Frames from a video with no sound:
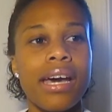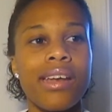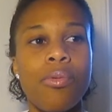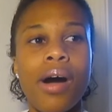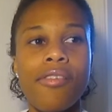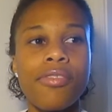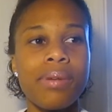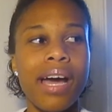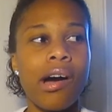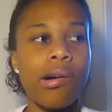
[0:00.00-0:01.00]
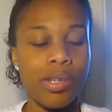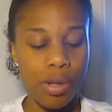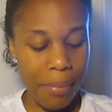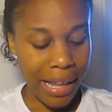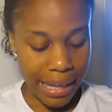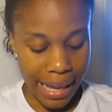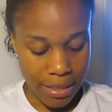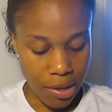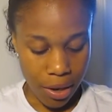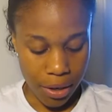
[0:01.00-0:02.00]
In a while from now, you know, my
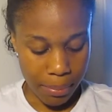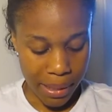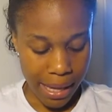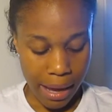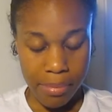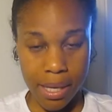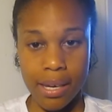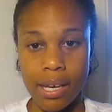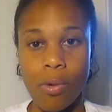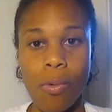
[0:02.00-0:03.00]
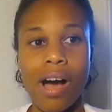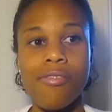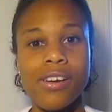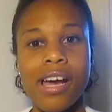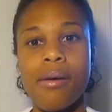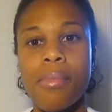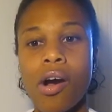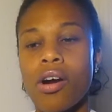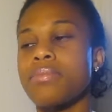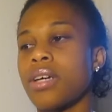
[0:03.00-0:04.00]
legs aren't gonna be that big. In a while from now, my
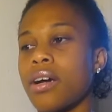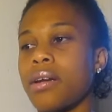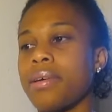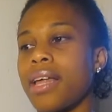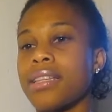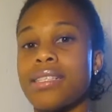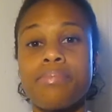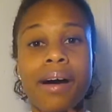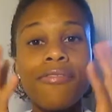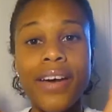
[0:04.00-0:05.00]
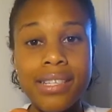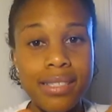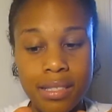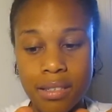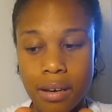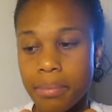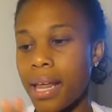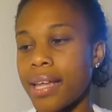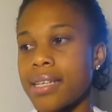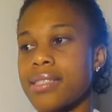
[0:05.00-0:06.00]
arms aren't gonna be like this. My face isn't gonna be
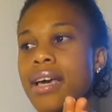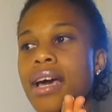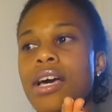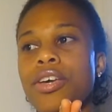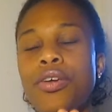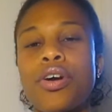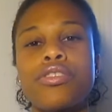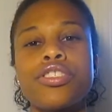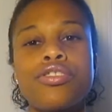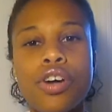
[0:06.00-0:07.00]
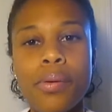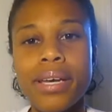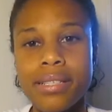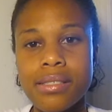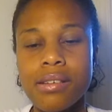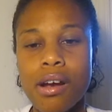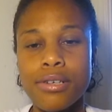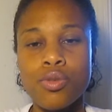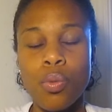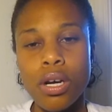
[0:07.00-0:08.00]
like this. You know, just don't get
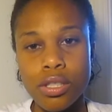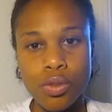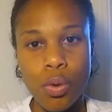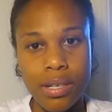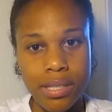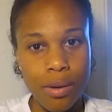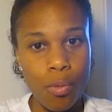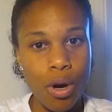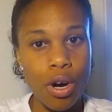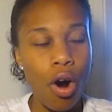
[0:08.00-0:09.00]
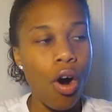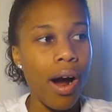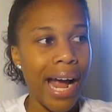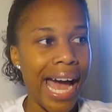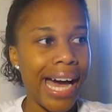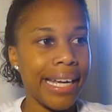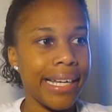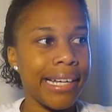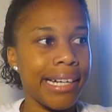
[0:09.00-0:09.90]
discouraged. Work towards it. Work hard at it.